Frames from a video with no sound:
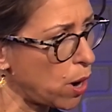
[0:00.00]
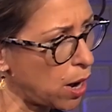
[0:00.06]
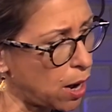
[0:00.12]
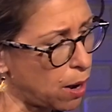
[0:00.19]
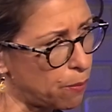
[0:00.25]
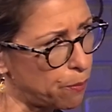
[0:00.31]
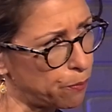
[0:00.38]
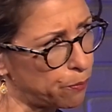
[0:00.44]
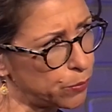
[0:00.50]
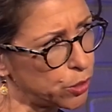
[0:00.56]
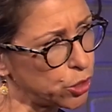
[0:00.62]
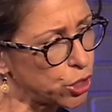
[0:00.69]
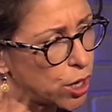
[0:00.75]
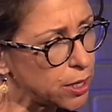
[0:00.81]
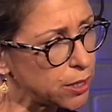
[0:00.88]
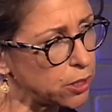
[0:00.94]
um,
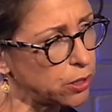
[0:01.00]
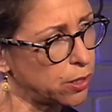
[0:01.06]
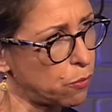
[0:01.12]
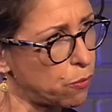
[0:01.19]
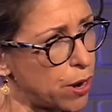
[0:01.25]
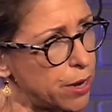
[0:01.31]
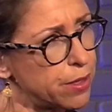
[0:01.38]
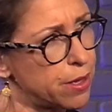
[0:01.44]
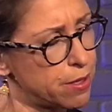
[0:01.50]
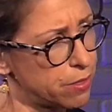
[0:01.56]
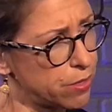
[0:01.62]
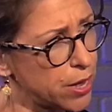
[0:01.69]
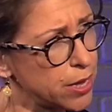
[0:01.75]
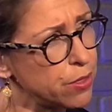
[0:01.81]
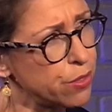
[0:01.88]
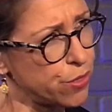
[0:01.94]
changing the way they,
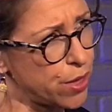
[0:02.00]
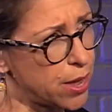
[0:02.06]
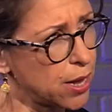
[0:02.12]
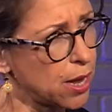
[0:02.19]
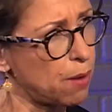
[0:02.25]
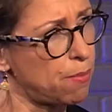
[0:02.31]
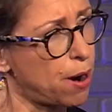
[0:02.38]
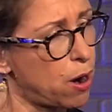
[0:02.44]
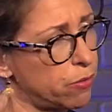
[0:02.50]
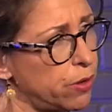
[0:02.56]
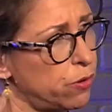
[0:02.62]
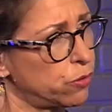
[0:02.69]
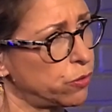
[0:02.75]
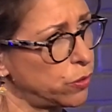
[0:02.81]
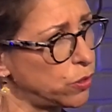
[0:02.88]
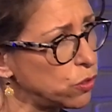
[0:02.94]
they, think about their
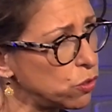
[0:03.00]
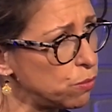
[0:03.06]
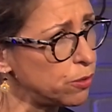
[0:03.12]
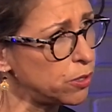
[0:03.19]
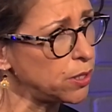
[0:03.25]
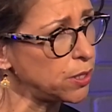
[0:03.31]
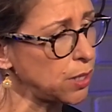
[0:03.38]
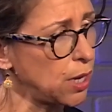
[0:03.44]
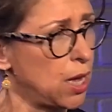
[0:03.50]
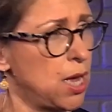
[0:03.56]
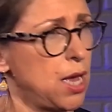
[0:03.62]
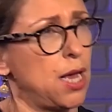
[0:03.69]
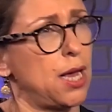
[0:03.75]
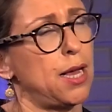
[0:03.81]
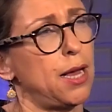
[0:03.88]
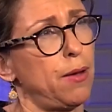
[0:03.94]
consumers. Mm
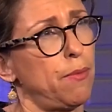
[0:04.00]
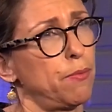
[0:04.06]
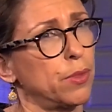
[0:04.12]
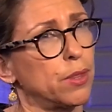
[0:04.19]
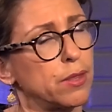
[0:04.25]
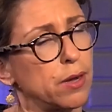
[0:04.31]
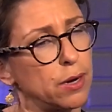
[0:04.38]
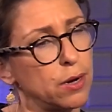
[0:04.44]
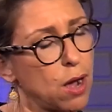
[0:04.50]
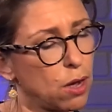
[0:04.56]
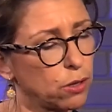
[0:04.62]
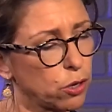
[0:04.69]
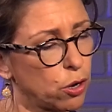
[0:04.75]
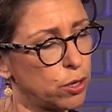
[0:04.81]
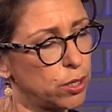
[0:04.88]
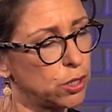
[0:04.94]
-hmm. they're not
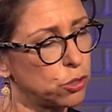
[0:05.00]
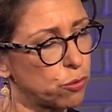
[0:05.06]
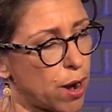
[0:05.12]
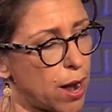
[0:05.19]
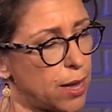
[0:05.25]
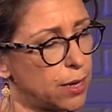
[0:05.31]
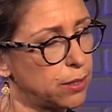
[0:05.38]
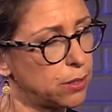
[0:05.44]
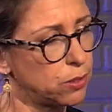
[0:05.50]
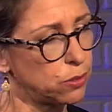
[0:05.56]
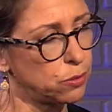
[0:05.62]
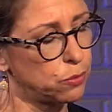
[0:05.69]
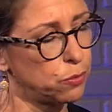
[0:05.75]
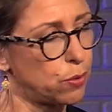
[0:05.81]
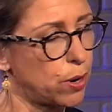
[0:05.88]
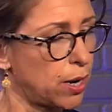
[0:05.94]
only trying
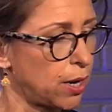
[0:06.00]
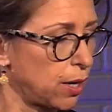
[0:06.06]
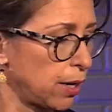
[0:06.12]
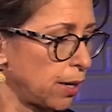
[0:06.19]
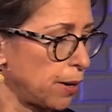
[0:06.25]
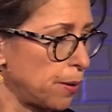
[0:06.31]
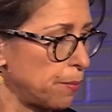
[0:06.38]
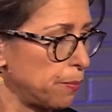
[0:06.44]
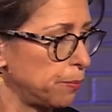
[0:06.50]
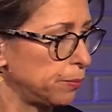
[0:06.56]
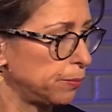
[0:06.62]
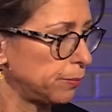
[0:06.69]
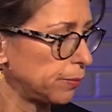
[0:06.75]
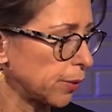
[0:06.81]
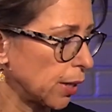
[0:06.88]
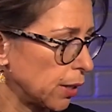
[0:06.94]
to um,
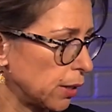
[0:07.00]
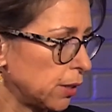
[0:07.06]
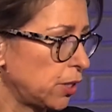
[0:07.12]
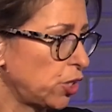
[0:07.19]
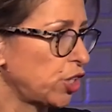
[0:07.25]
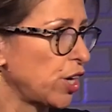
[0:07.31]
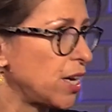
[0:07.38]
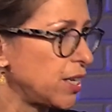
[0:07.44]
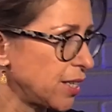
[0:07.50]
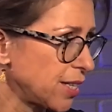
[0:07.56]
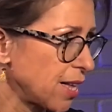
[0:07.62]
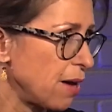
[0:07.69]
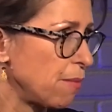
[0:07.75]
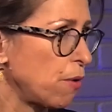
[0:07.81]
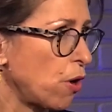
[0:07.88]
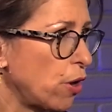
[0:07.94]
like chase
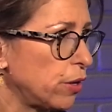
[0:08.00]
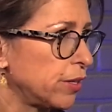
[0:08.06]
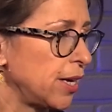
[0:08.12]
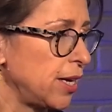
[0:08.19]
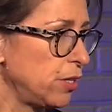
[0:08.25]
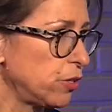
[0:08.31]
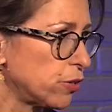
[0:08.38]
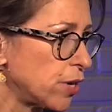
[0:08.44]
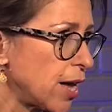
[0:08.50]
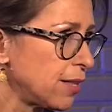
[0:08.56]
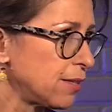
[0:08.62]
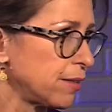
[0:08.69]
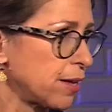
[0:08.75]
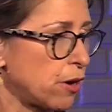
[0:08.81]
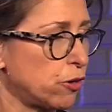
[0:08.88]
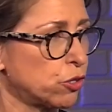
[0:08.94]
them on the internet,
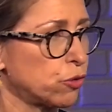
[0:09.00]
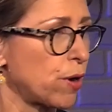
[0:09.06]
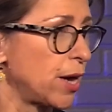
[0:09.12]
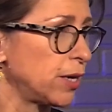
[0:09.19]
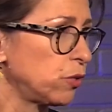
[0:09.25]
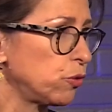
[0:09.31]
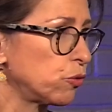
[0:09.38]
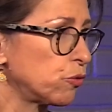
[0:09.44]
they're trying to